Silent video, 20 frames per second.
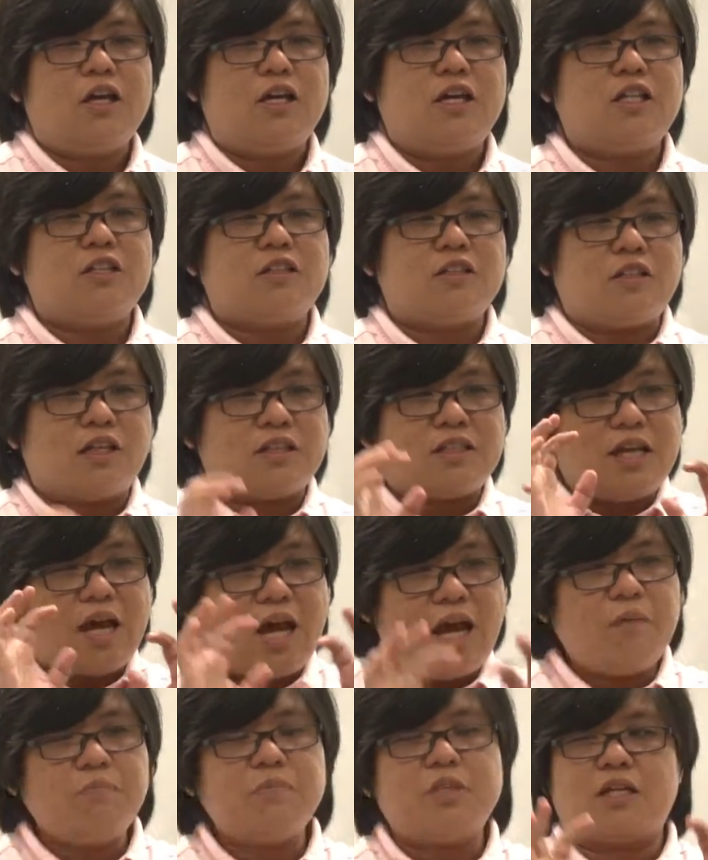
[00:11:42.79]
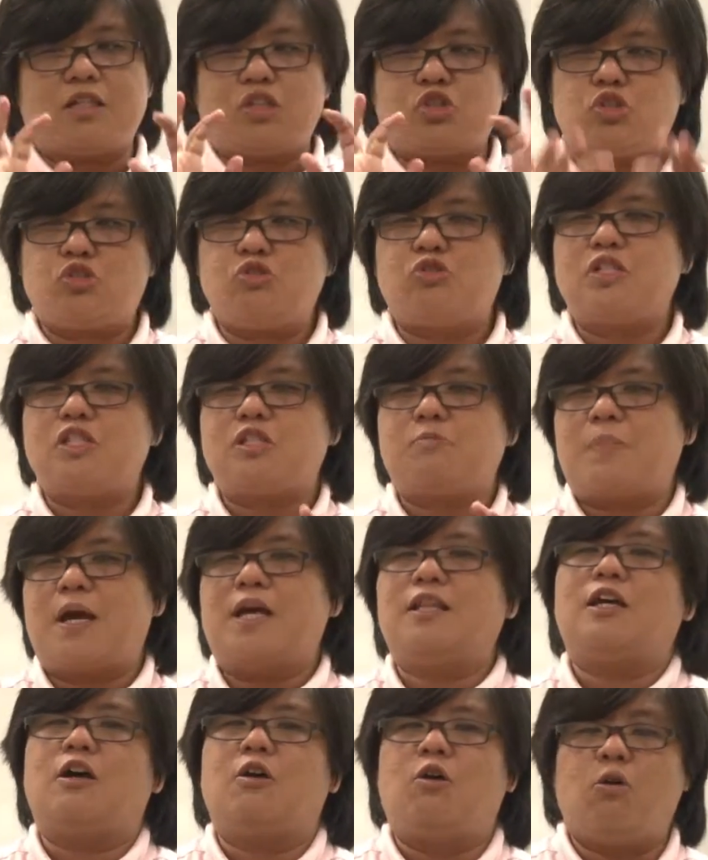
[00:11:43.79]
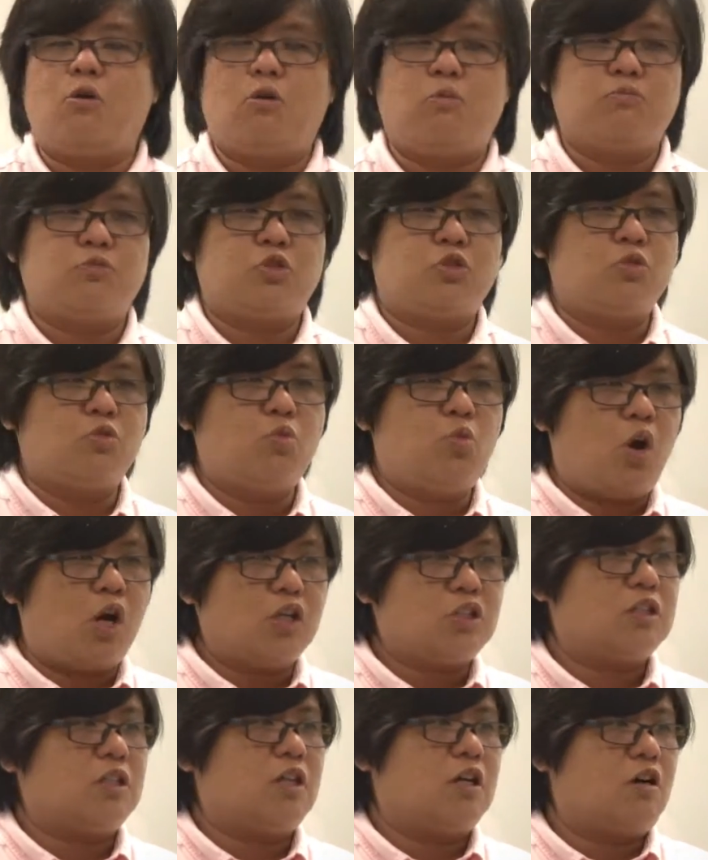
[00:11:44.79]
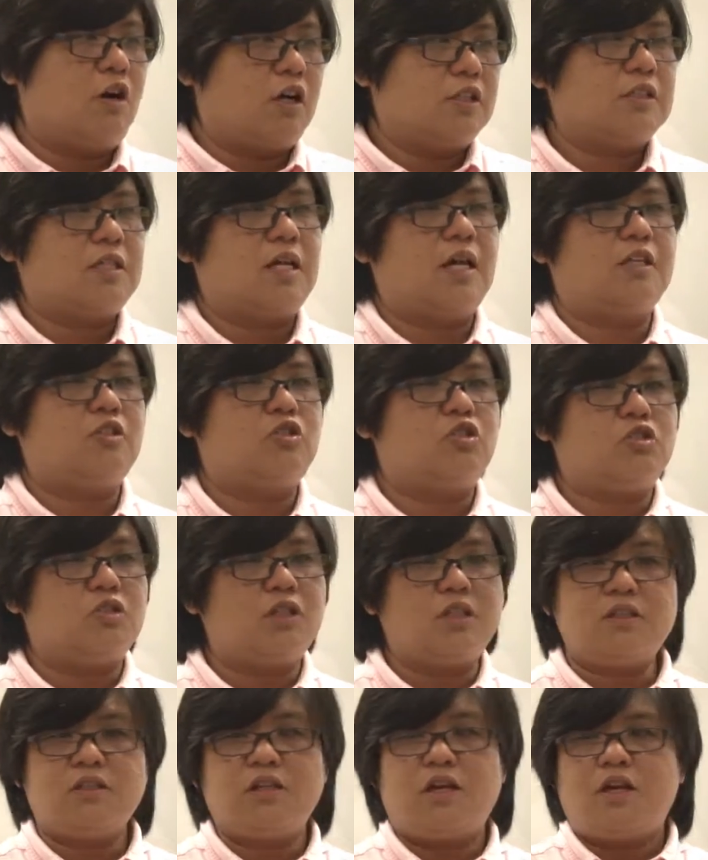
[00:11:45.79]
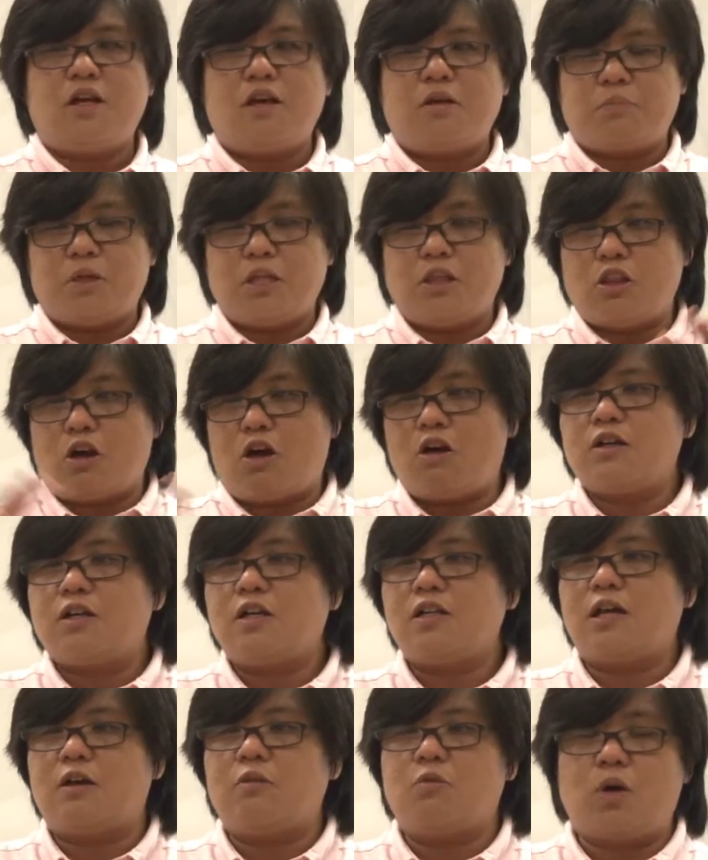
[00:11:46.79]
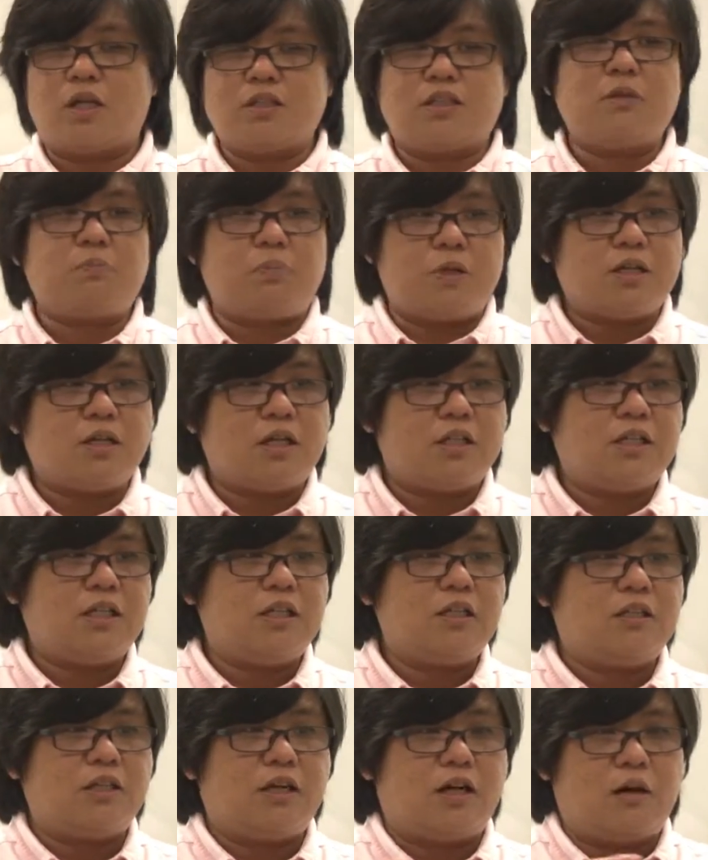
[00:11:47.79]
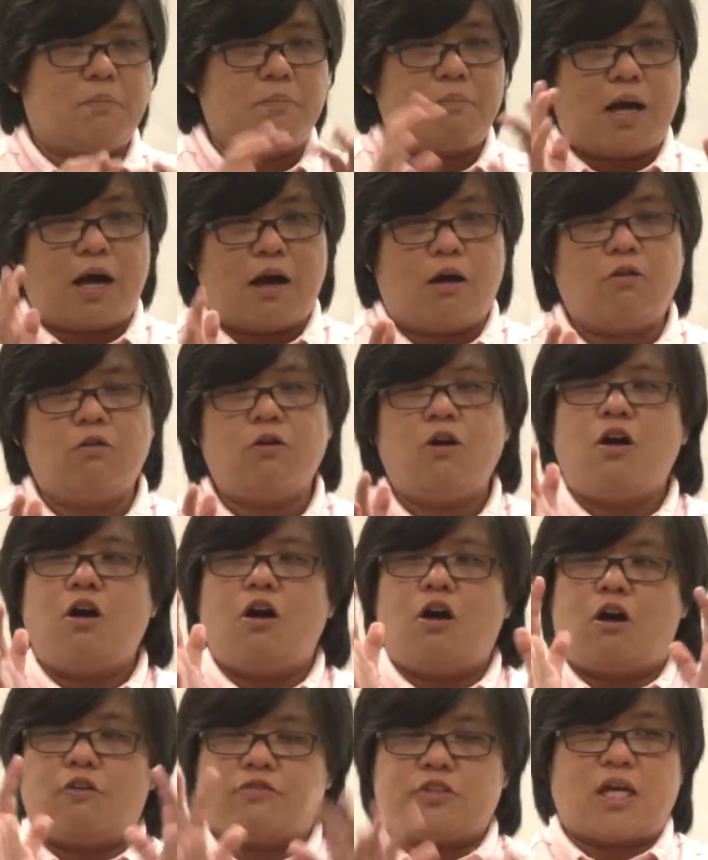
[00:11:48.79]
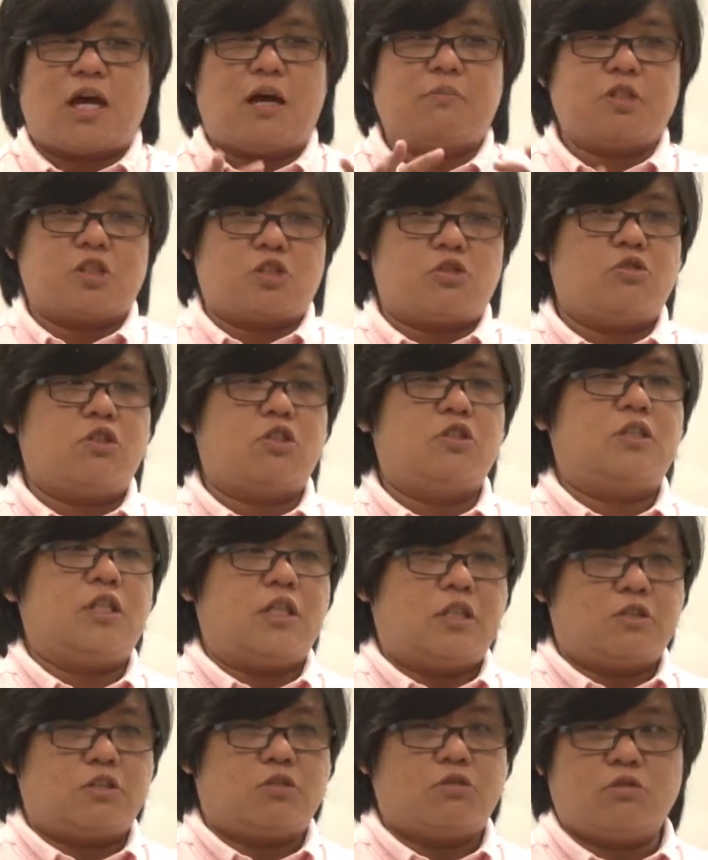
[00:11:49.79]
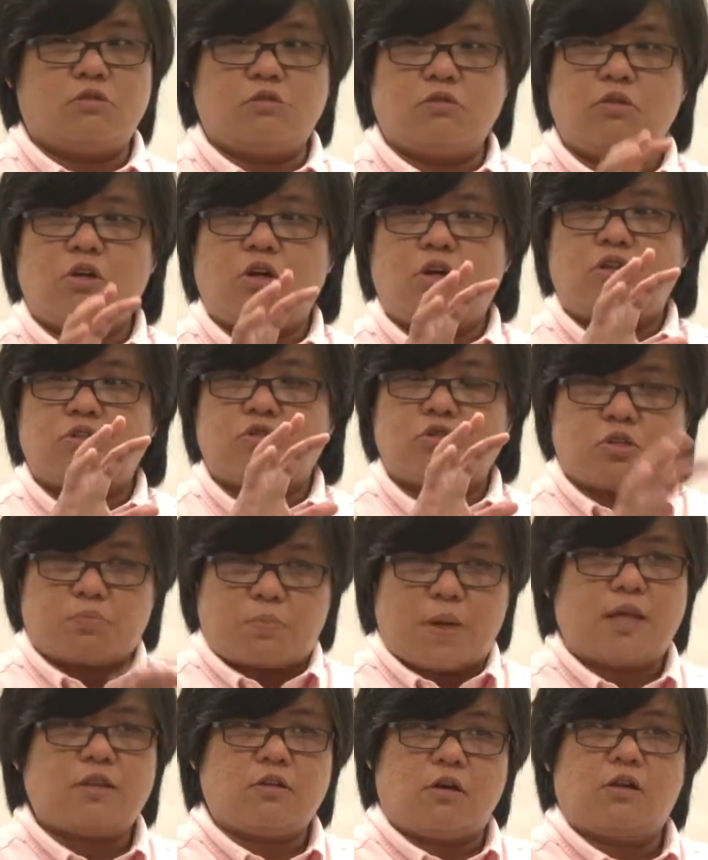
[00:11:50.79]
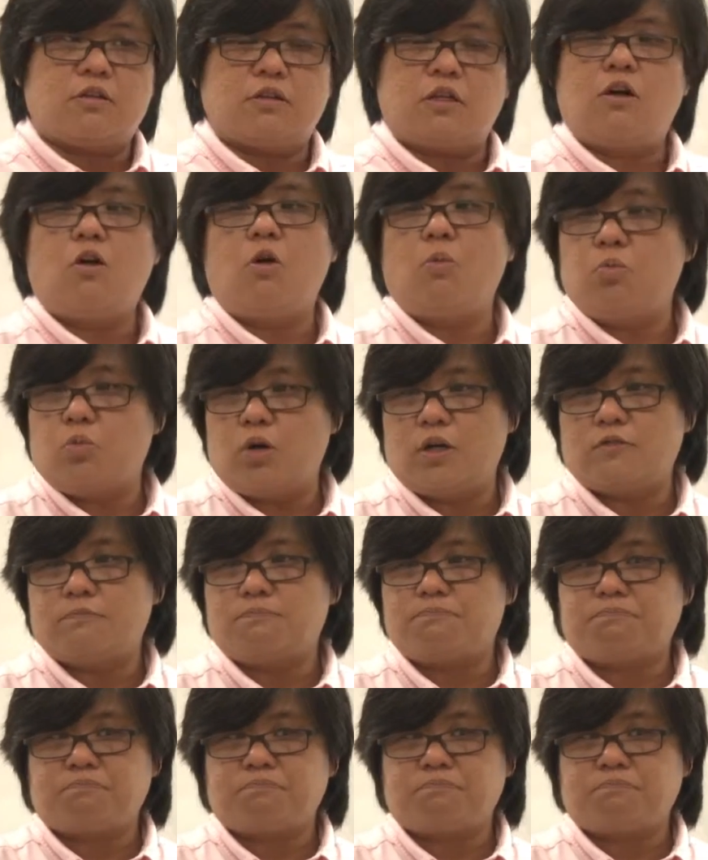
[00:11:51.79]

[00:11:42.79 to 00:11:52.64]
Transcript: It, the time that the students spend at home to watch a content shouldn't be longer than what typically the amount of time the student need to, to spend on the homework.